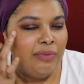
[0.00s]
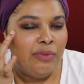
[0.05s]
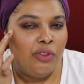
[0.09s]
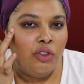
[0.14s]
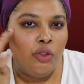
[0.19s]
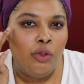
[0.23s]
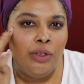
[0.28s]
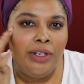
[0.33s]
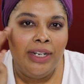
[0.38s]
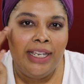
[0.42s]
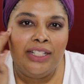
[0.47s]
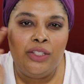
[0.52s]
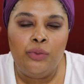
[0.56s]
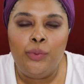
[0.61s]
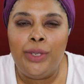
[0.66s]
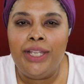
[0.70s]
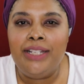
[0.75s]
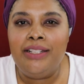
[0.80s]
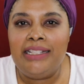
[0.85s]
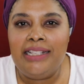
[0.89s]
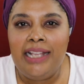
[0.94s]
So a nice
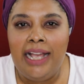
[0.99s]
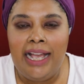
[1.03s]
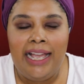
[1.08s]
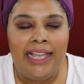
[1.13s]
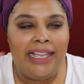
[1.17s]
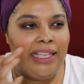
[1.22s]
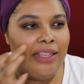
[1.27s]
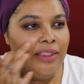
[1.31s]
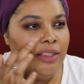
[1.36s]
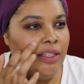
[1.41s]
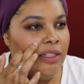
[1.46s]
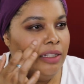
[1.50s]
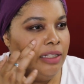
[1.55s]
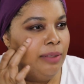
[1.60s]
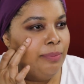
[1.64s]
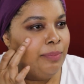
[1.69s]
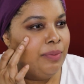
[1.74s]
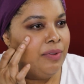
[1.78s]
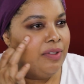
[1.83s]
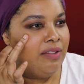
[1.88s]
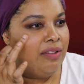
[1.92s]
way to tie in the
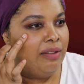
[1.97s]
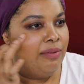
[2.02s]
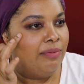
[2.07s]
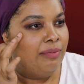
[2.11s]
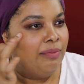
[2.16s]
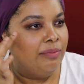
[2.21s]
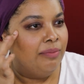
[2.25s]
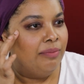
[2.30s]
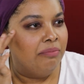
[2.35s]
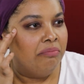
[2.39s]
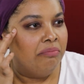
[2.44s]
lips